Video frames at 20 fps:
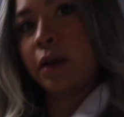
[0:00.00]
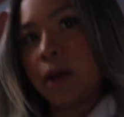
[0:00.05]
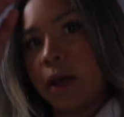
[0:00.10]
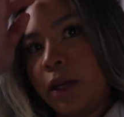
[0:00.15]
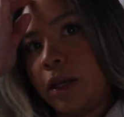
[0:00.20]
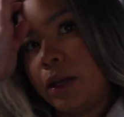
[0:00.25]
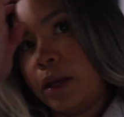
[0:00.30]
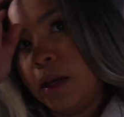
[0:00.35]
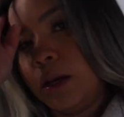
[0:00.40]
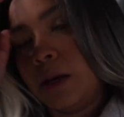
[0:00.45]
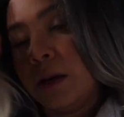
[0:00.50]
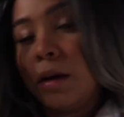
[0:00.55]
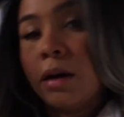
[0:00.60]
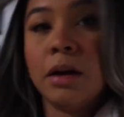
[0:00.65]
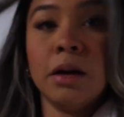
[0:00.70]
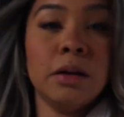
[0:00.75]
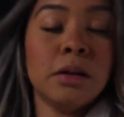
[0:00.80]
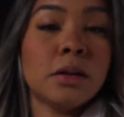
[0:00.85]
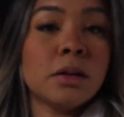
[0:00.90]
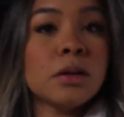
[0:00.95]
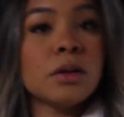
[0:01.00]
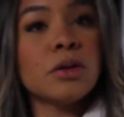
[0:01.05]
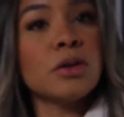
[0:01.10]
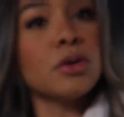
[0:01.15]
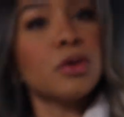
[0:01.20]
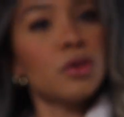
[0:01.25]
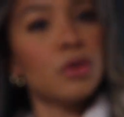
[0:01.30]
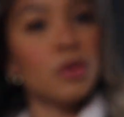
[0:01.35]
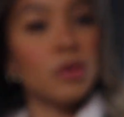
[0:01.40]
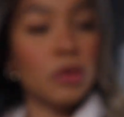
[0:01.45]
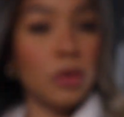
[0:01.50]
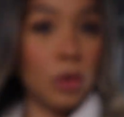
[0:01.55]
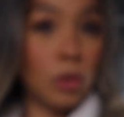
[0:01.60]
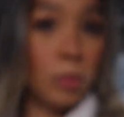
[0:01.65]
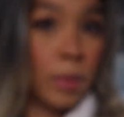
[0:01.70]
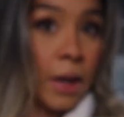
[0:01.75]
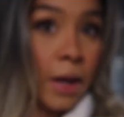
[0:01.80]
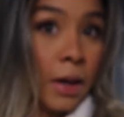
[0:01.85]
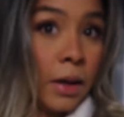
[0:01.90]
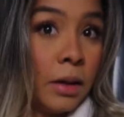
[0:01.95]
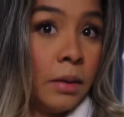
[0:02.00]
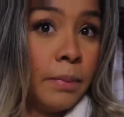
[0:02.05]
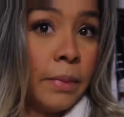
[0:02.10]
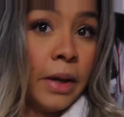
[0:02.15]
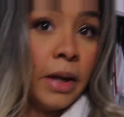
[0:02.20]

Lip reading: I need a haircut so bad.